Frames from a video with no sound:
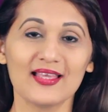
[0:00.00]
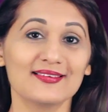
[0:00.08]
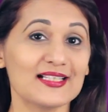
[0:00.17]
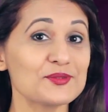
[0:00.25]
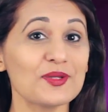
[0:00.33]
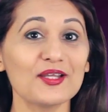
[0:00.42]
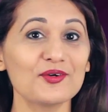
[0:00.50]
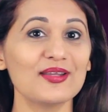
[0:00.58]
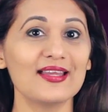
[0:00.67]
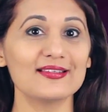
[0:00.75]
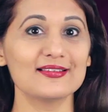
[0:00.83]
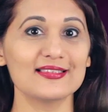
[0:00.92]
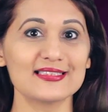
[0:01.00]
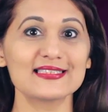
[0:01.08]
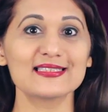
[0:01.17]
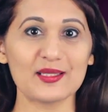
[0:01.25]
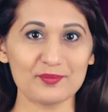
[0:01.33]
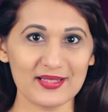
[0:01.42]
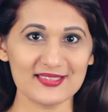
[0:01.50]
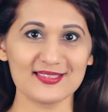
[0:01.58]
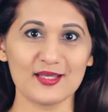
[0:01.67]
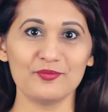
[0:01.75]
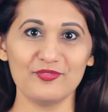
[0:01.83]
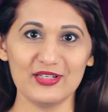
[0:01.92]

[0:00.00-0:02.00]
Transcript: That's why I created this step by step